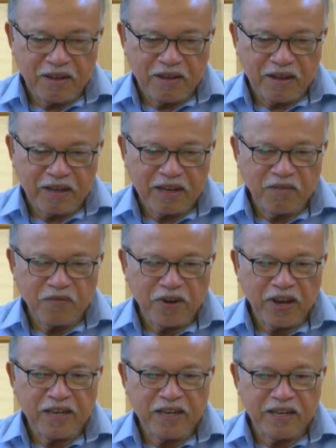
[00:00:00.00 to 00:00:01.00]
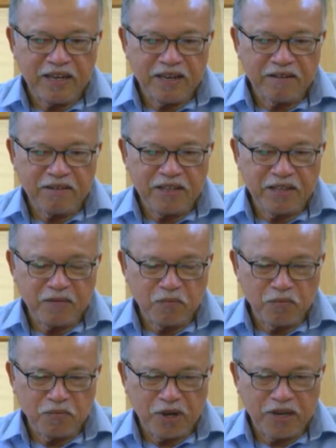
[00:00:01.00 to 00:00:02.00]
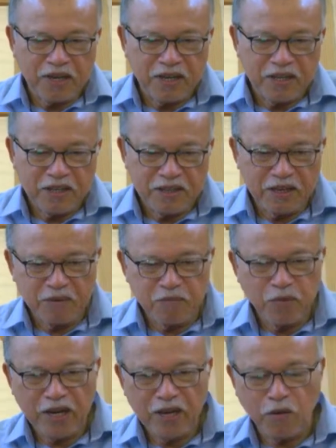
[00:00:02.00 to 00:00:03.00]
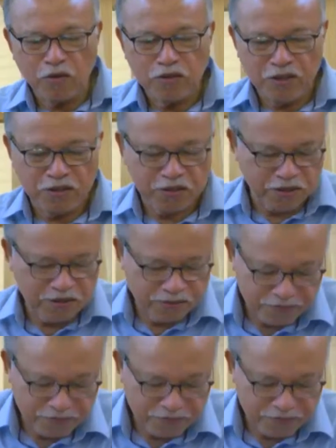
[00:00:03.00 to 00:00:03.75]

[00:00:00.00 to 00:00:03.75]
I can find written by the Malay authors.